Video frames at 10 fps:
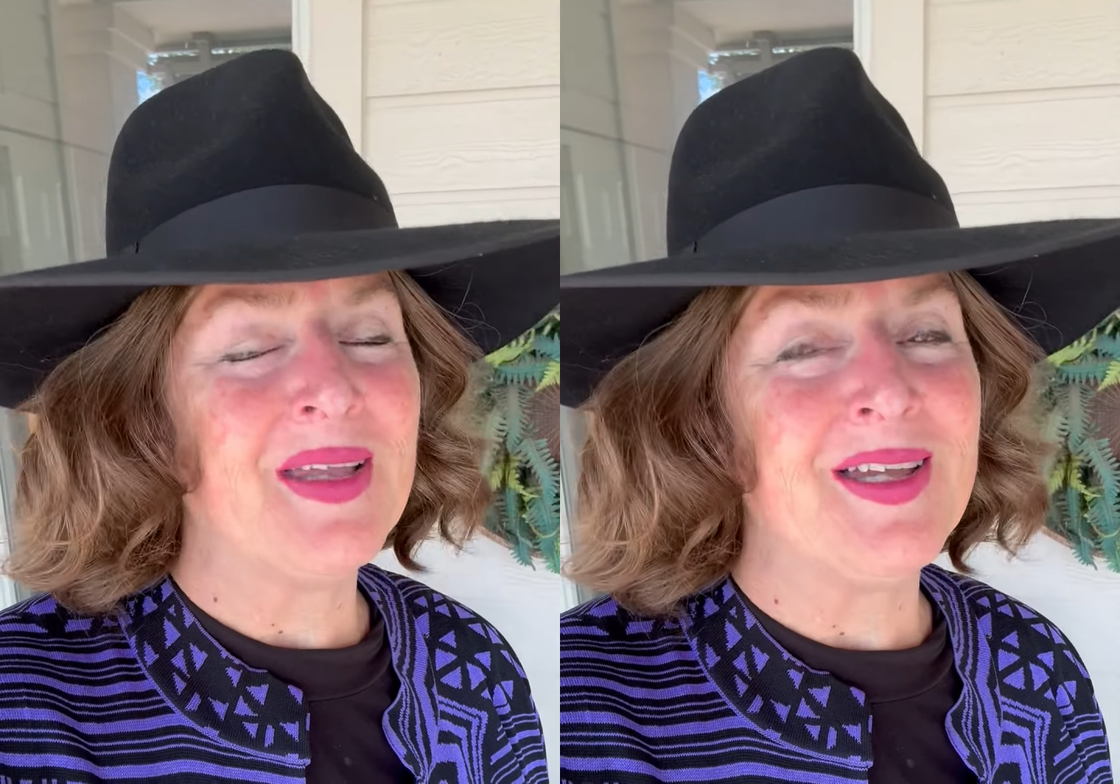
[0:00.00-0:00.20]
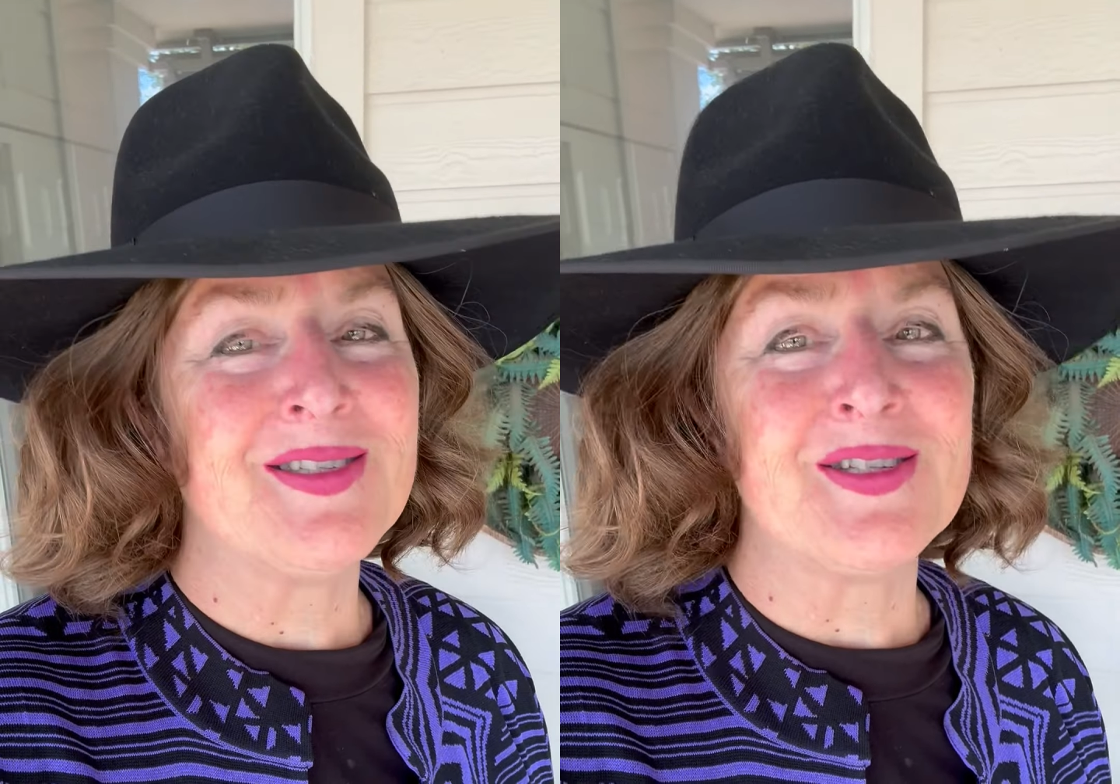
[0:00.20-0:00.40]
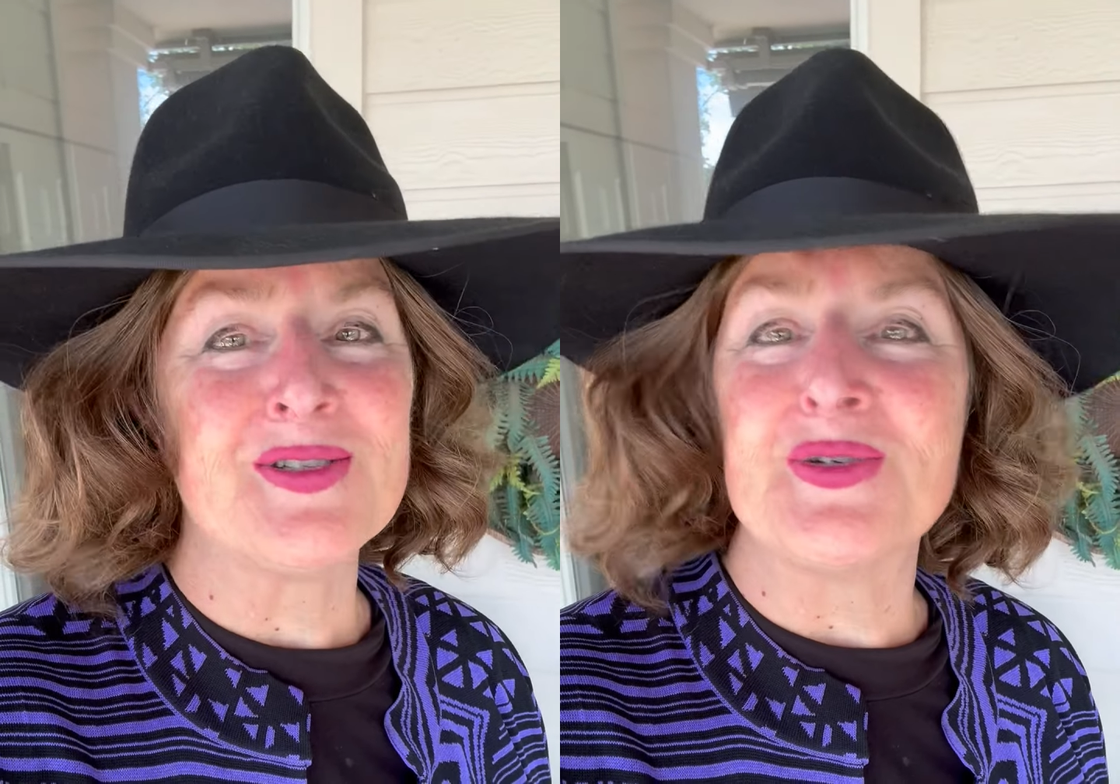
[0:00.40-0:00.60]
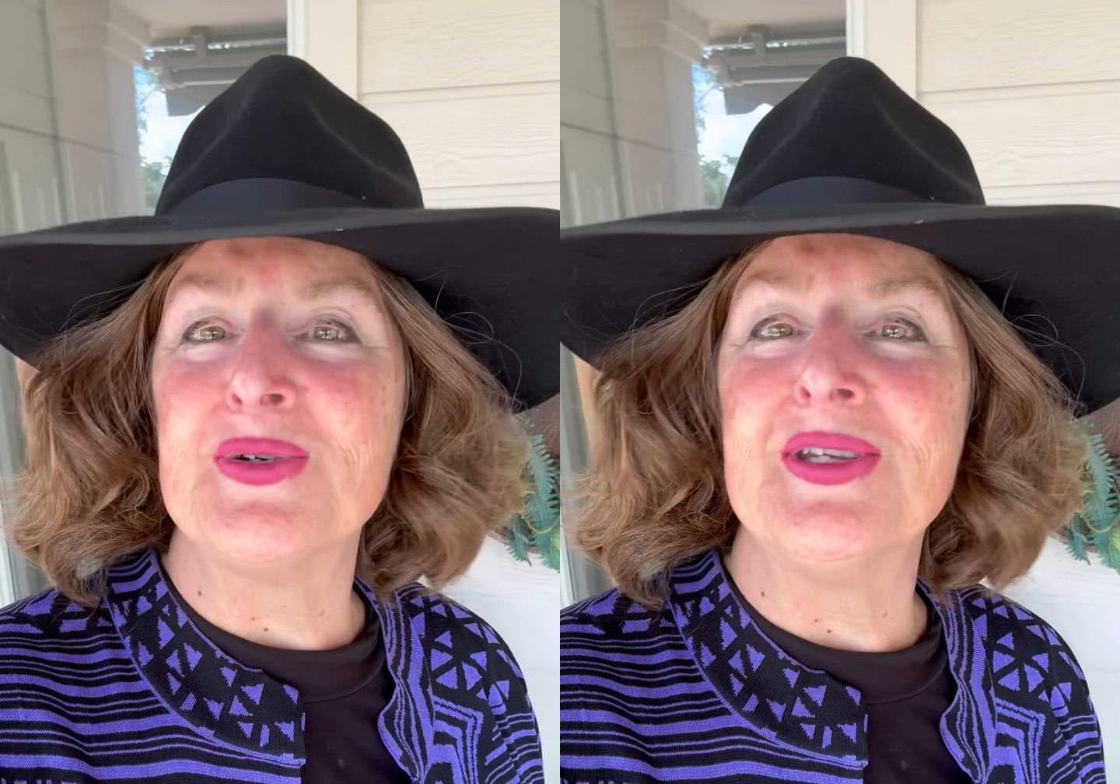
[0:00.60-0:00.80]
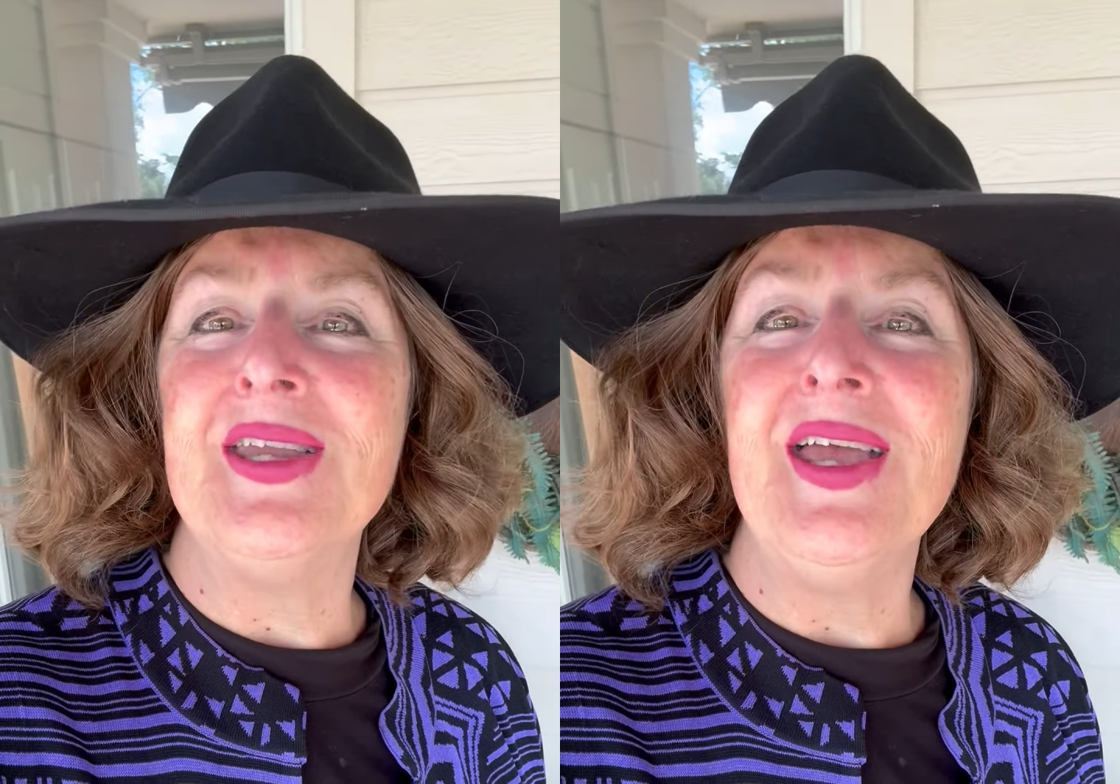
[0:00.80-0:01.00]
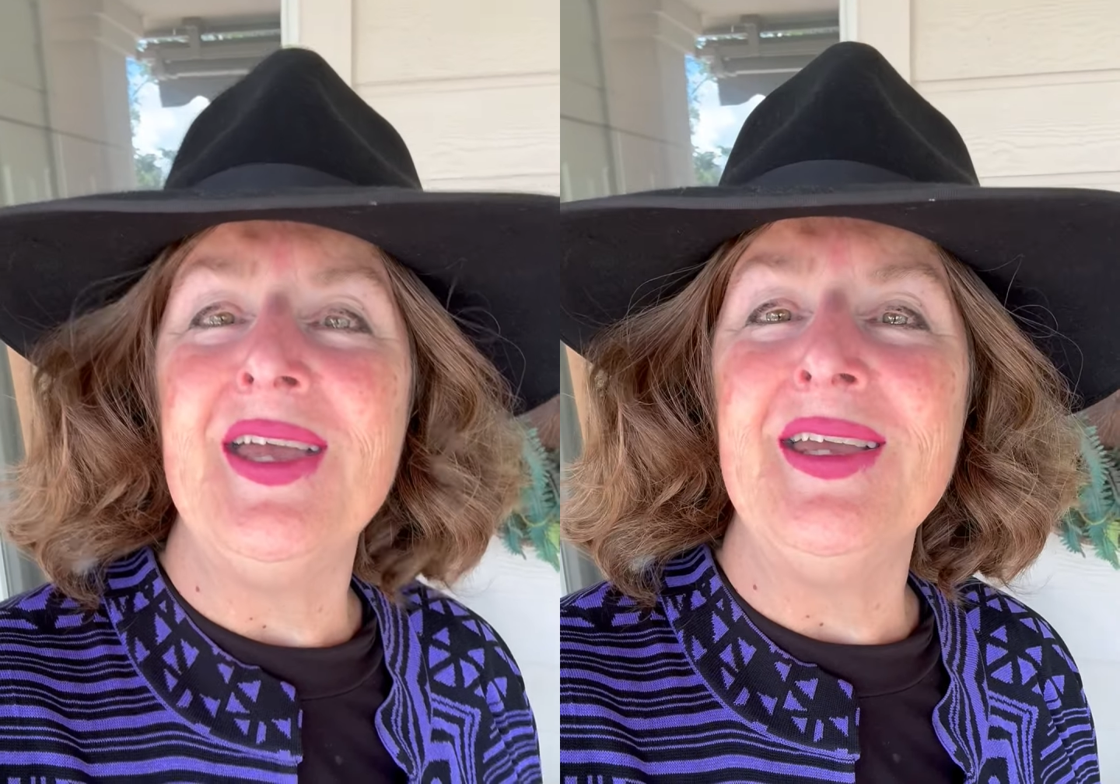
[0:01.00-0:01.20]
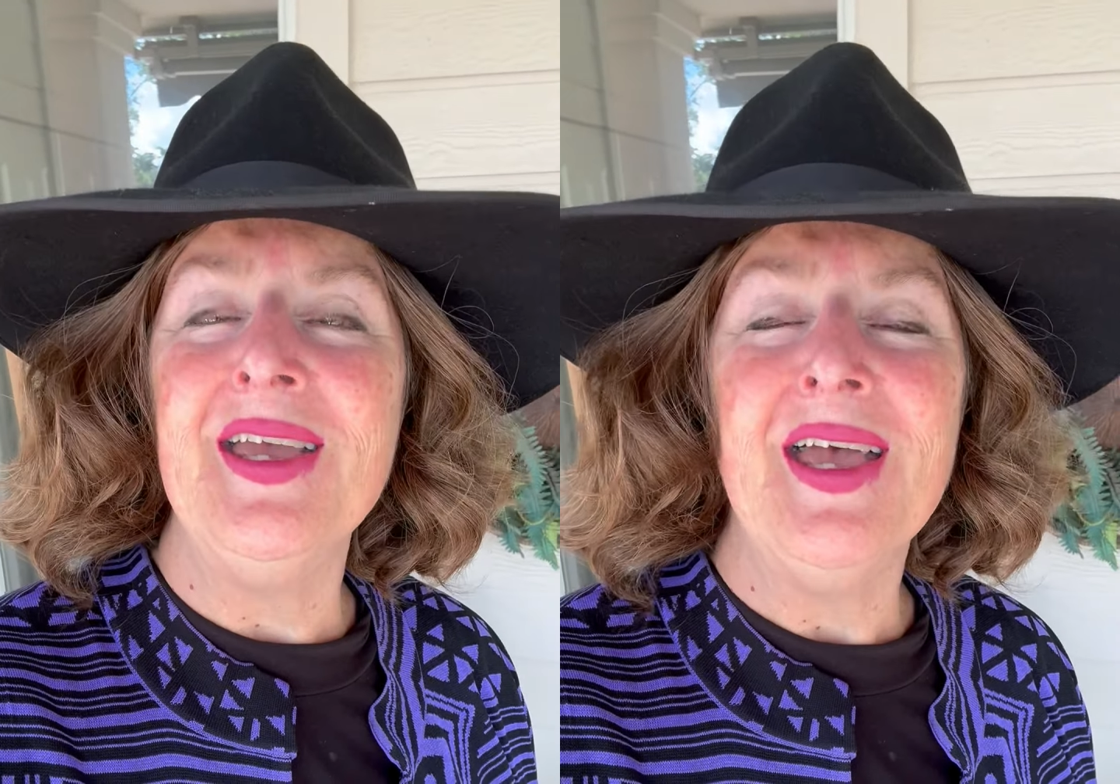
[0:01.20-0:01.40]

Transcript: It's as true today,